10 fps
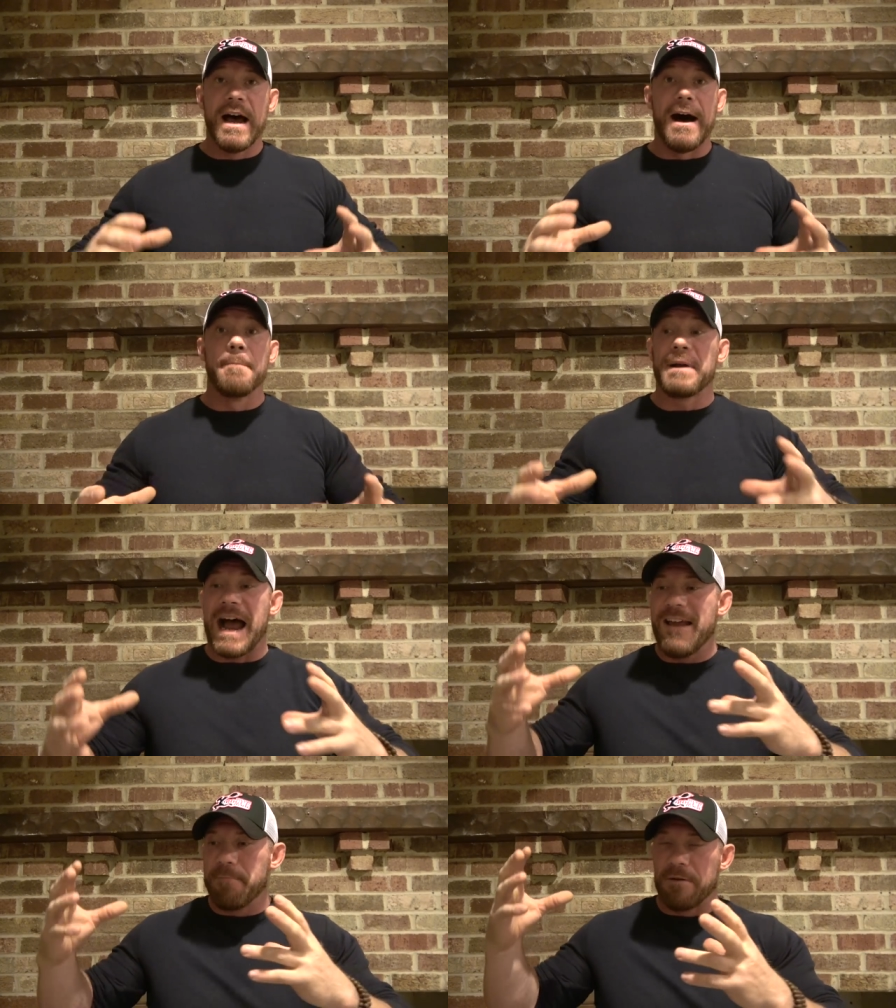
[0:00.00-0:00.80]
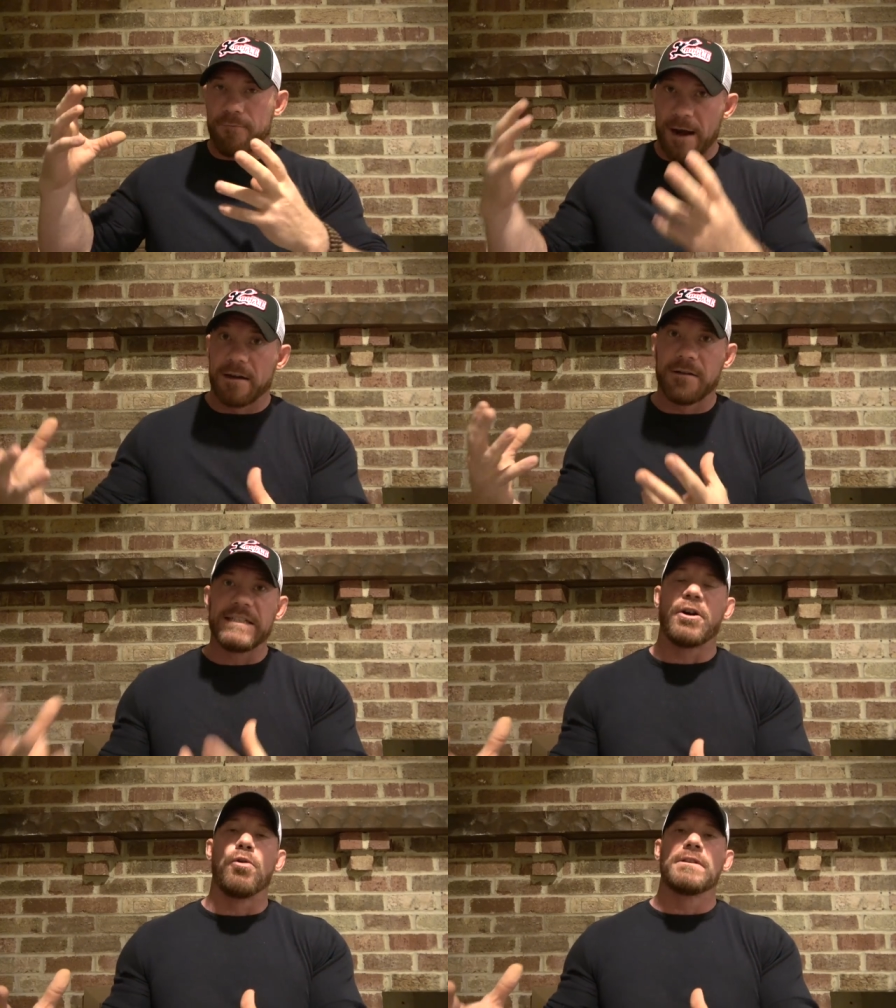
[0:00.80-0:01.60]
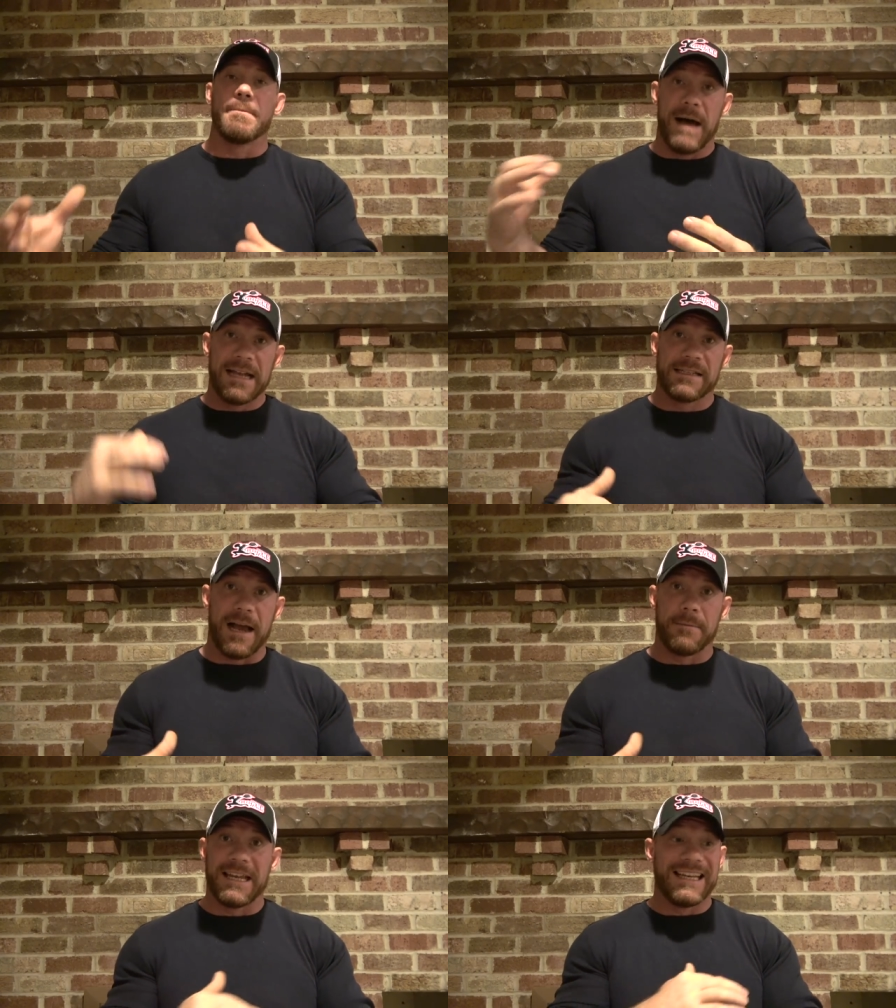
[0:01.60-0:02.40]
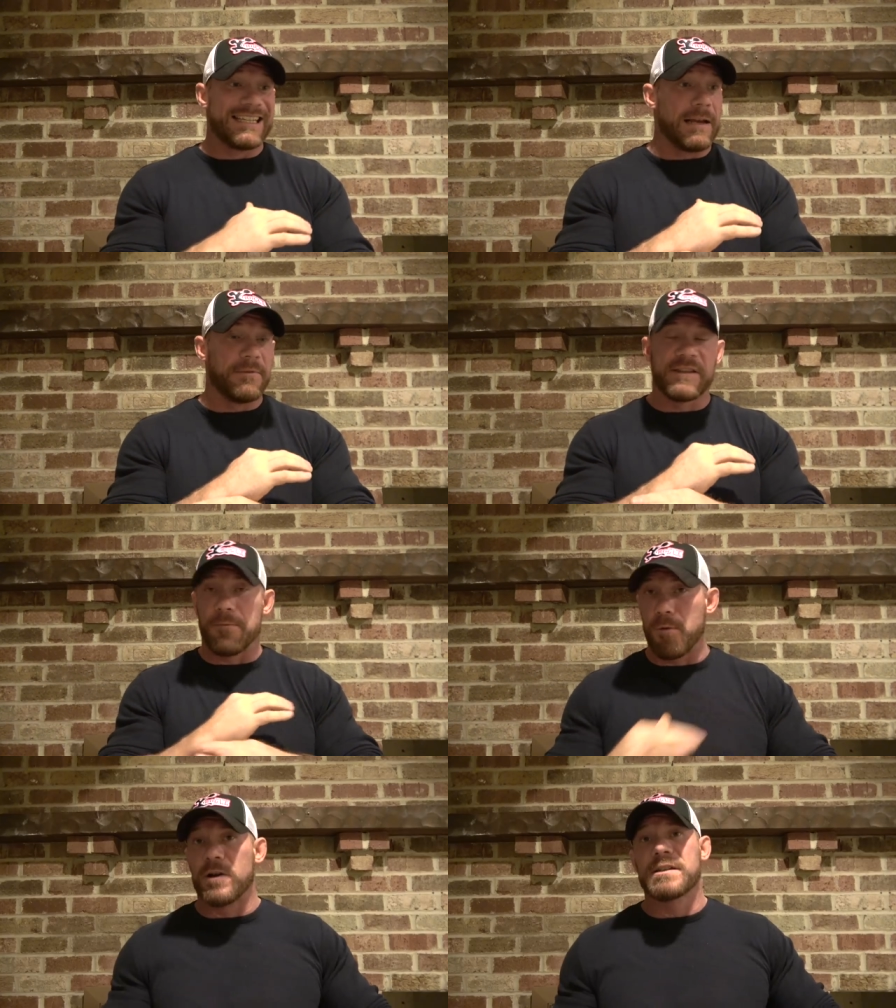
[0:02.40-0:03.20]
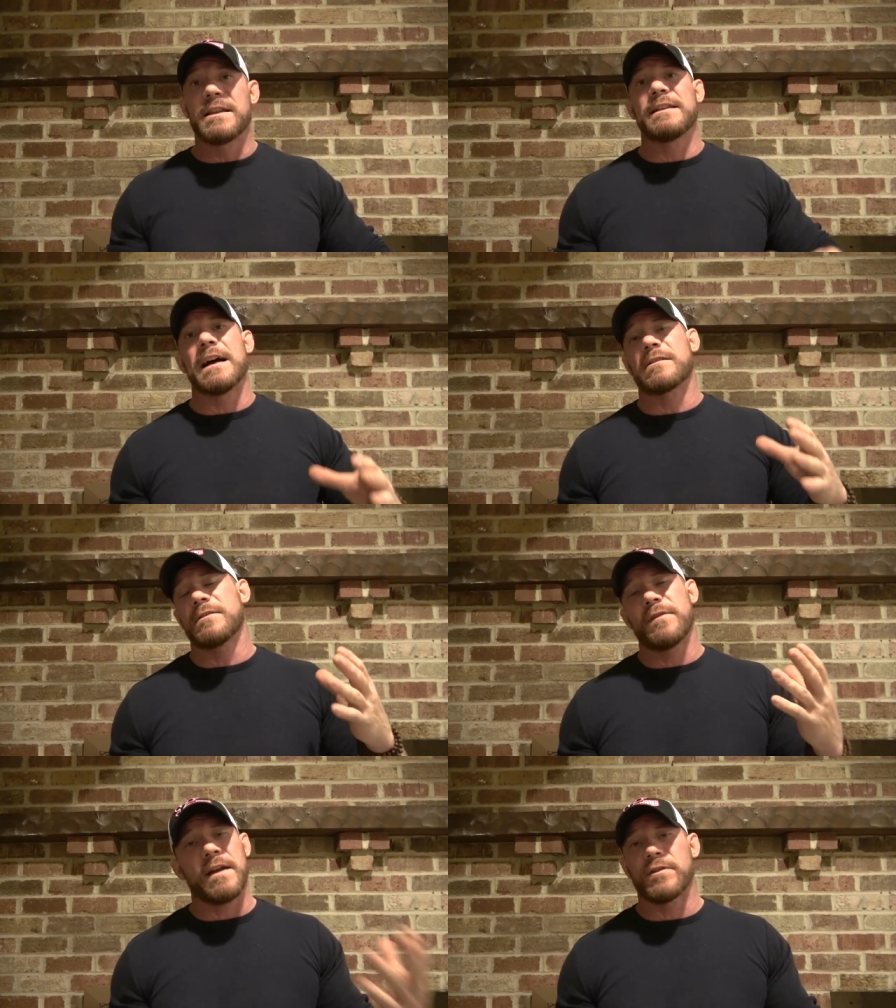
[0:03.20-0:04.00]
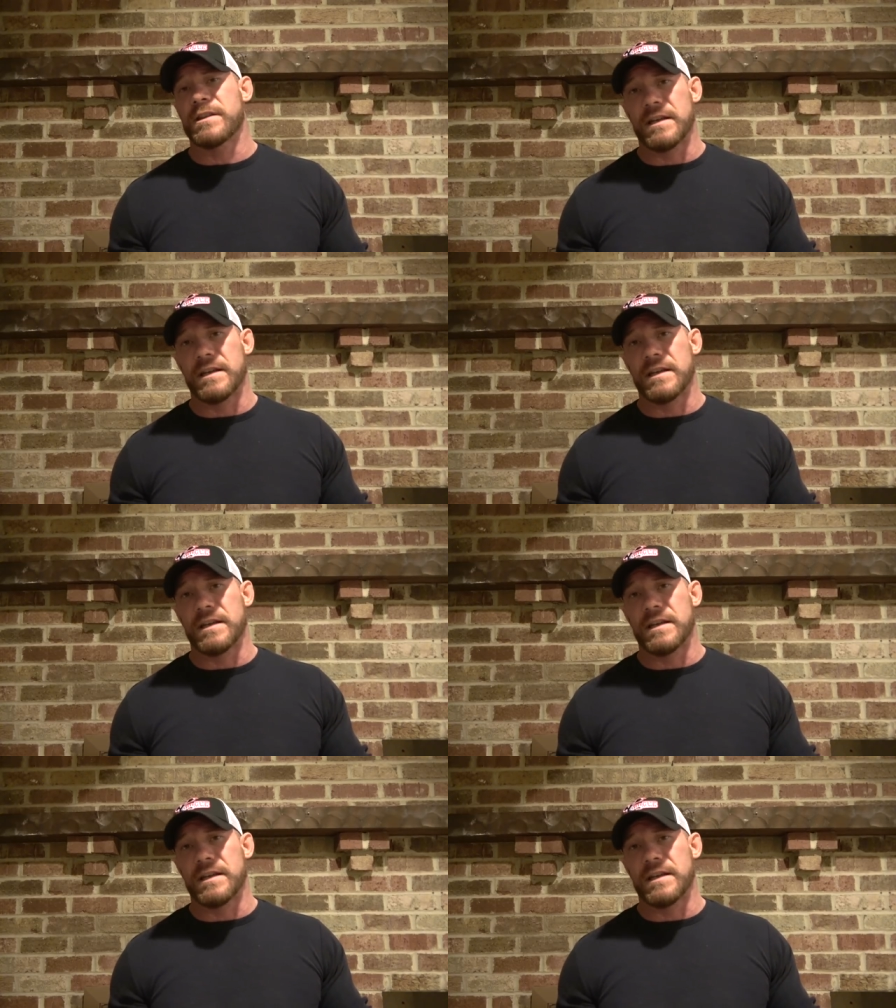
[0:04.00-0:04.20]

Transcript: Um, but I've been regularly told that my insomnia is some of the worst that doctors have ever